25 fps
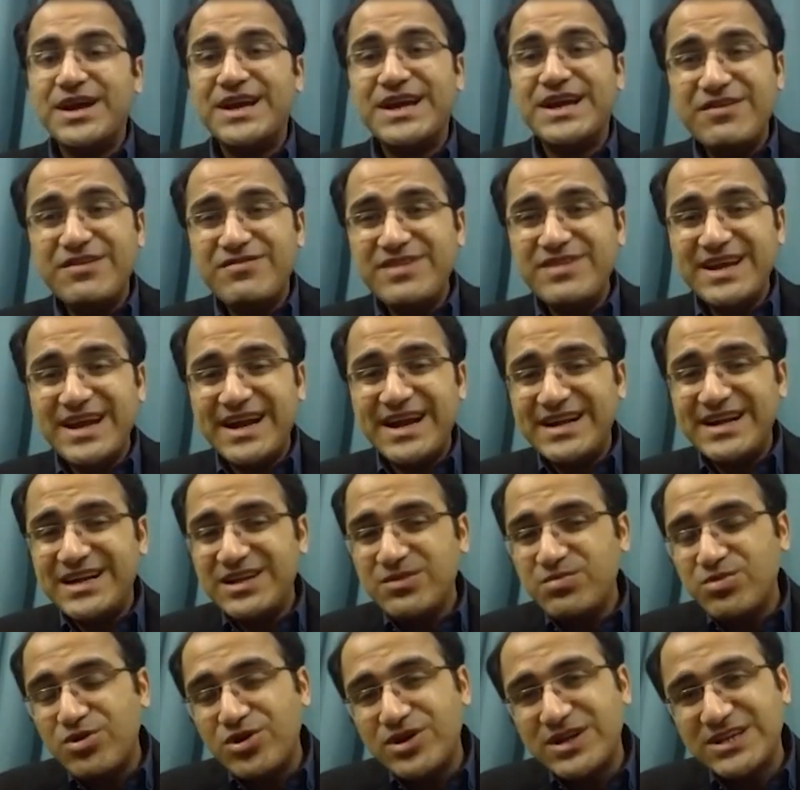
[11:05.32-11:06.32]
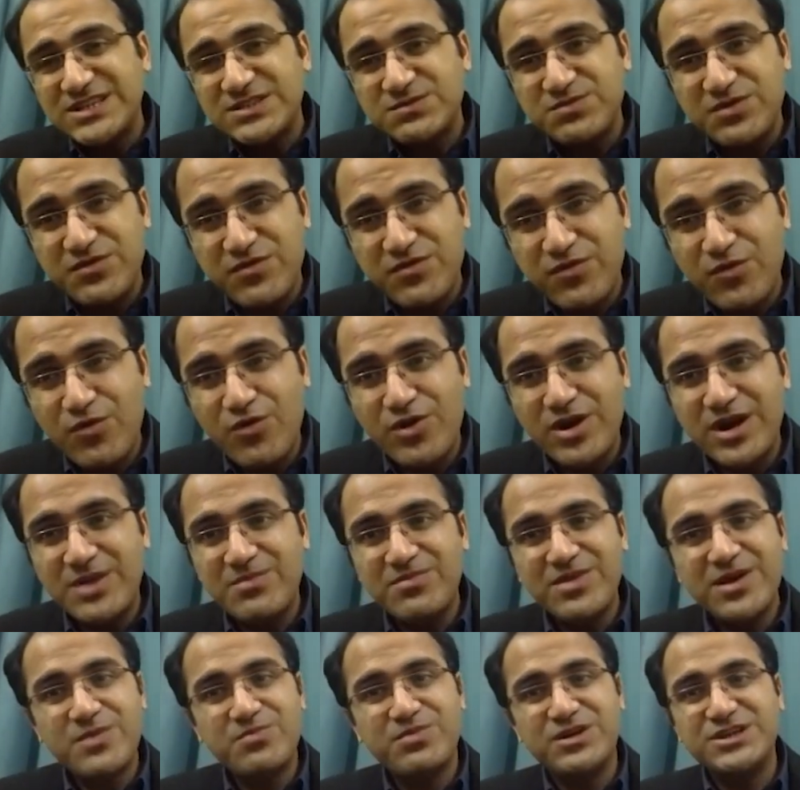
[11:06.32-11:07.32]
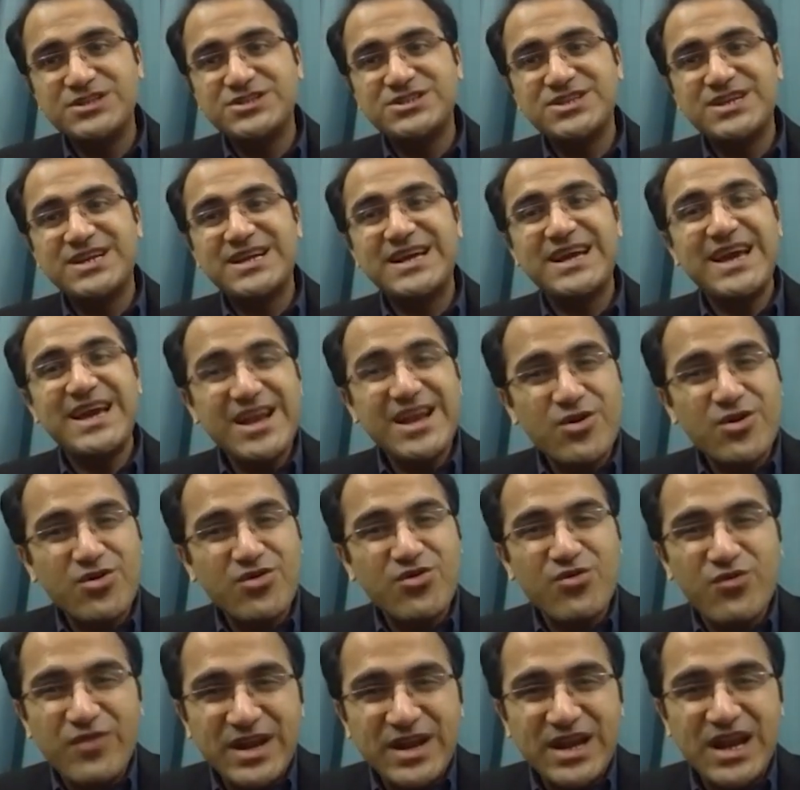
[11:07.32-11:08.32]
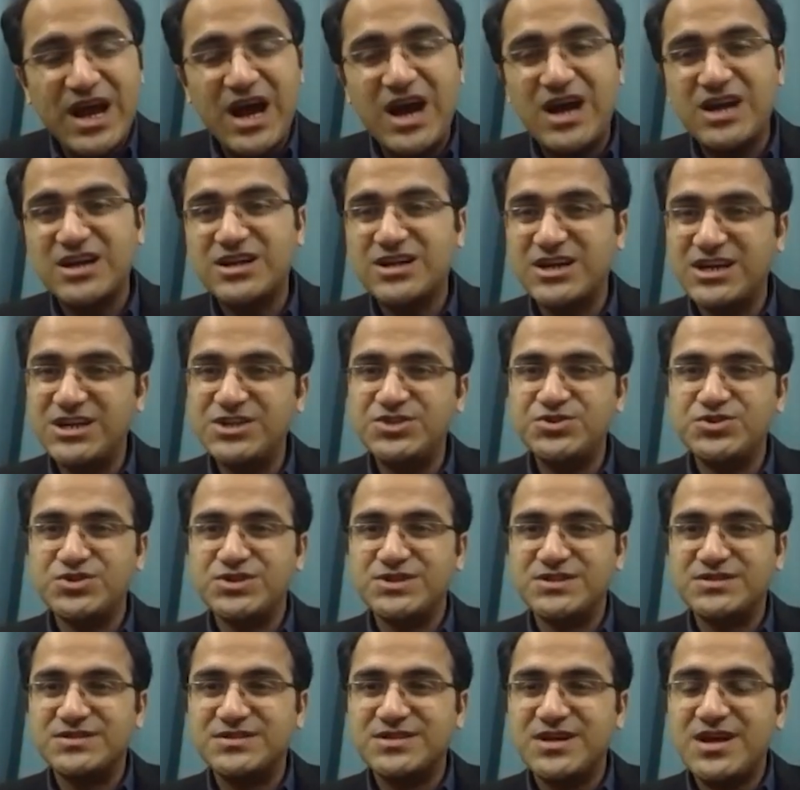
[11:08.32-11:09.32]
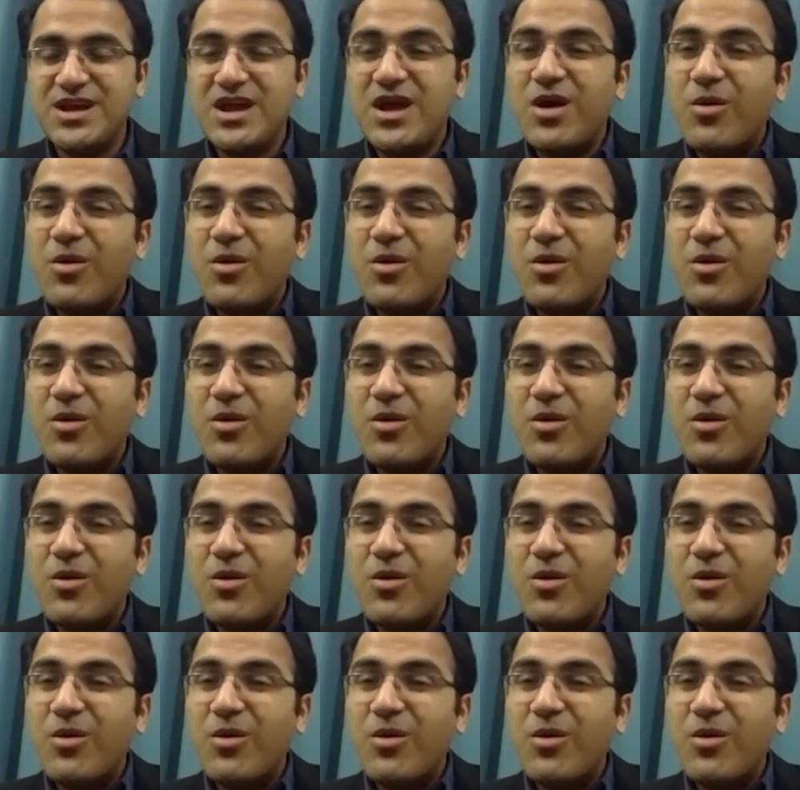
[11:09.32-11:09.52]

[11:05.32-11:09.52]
Giving antibiotics before lumbar puncture can ruin our cultures.